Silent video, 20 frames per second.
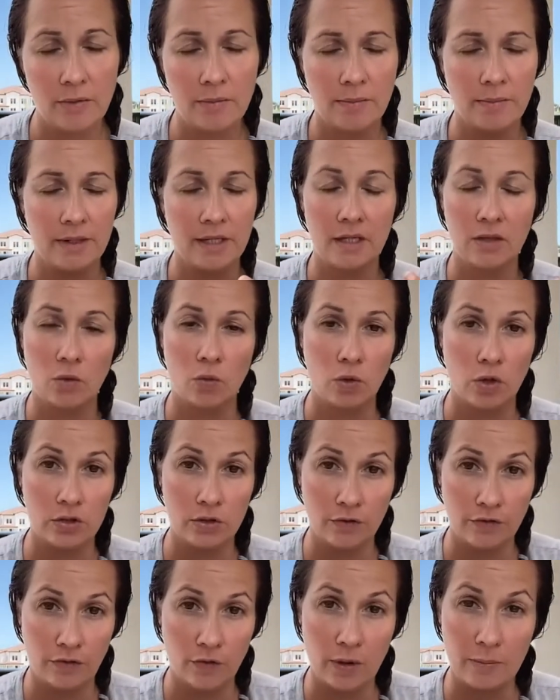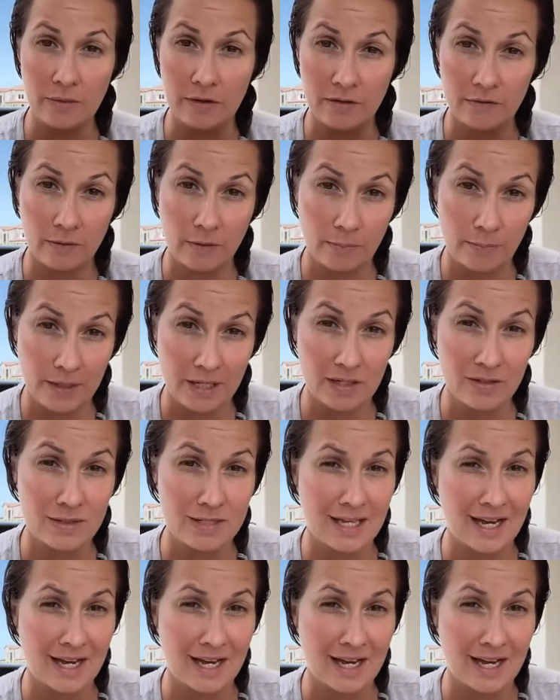but in the world of form, it appears